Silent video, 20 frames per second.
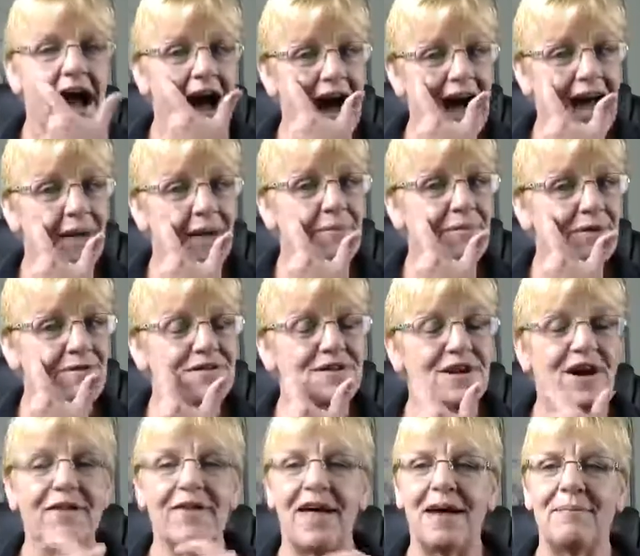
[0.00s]
I moved
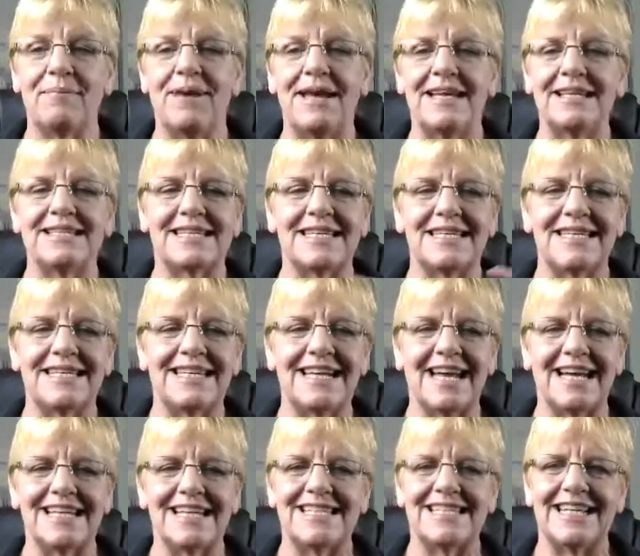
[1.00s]
on that base in
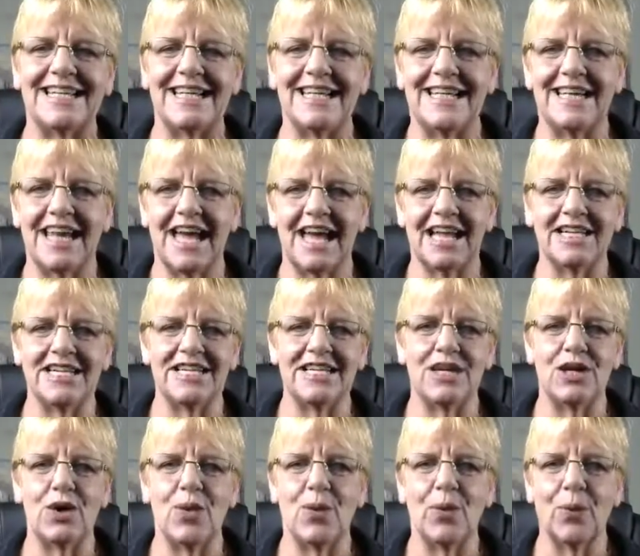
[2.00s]

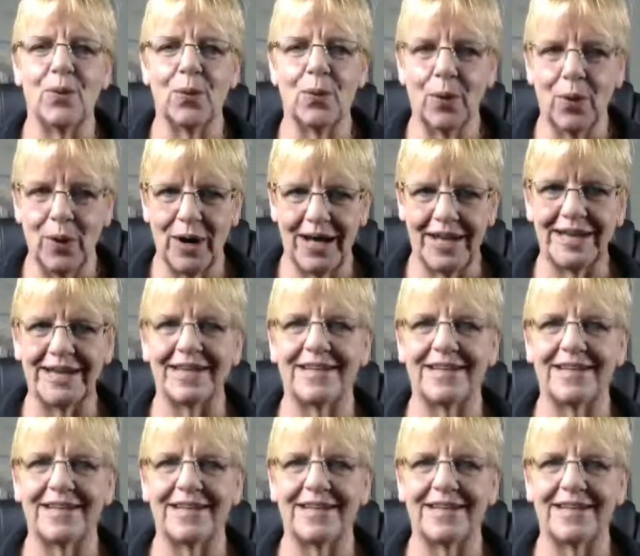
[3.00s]
1991.